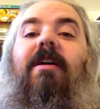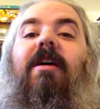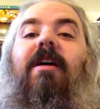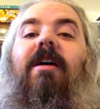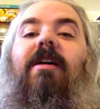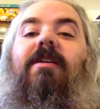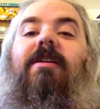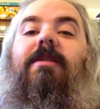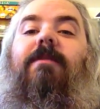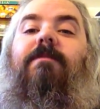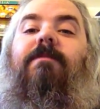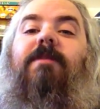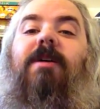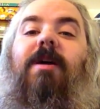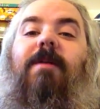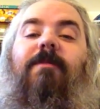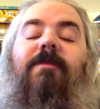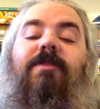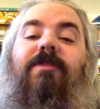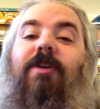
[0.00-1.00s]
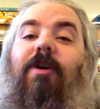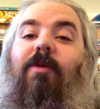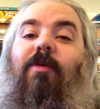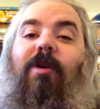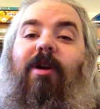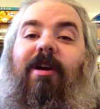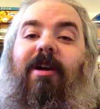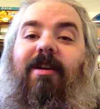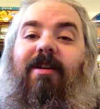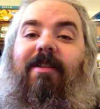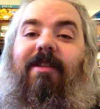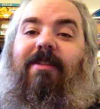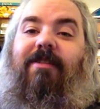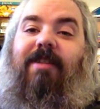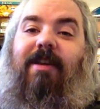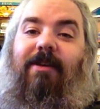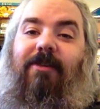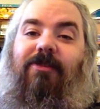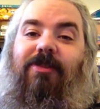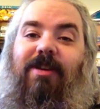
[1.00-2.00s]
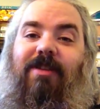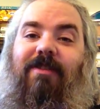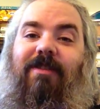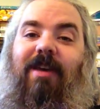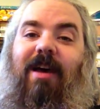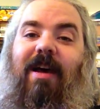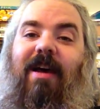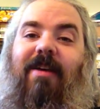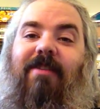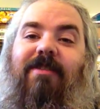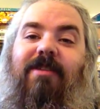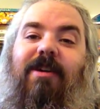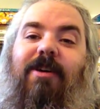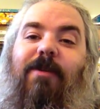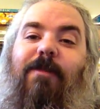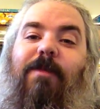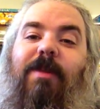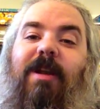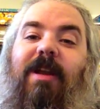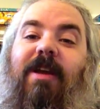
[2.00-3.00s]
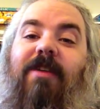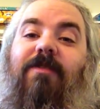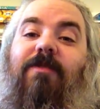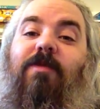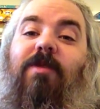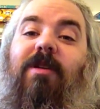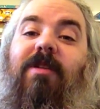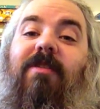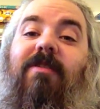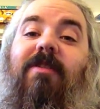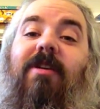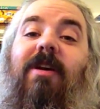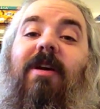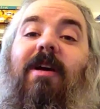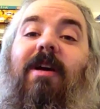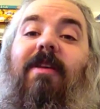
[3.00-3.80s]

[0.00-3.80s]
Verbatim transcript: Um, I'm still working on the sell sheets, guys, and I hope the next ones